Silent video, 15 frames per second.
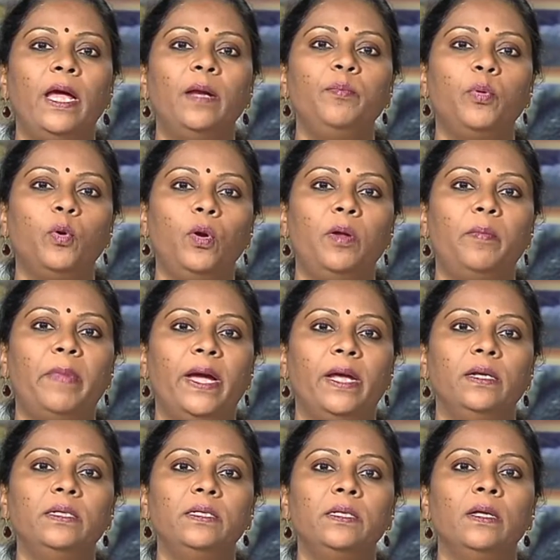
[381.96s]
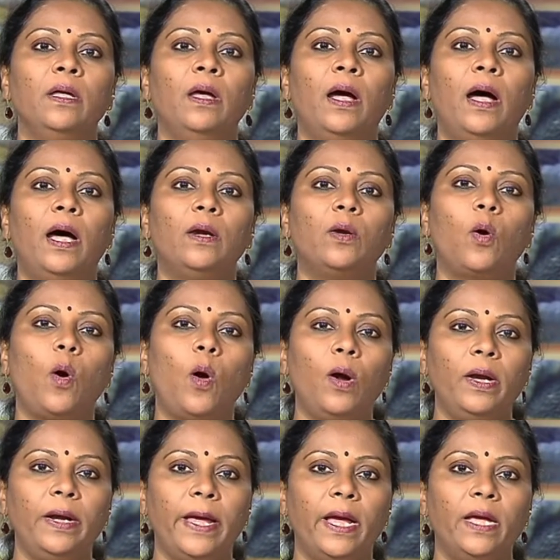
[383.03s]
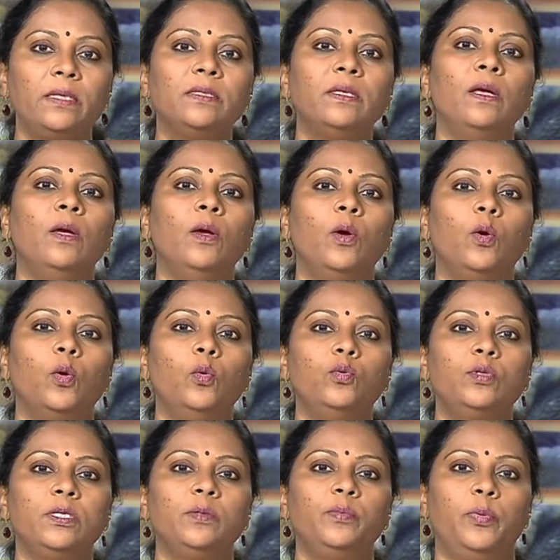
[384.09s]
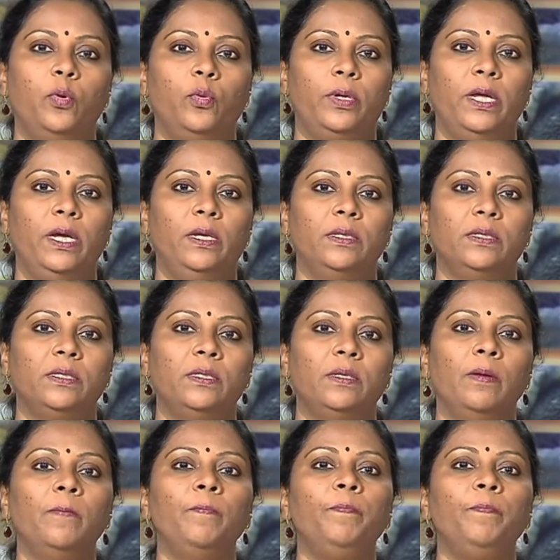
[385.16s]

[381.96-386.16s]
and prolamines are called as gluten proteins.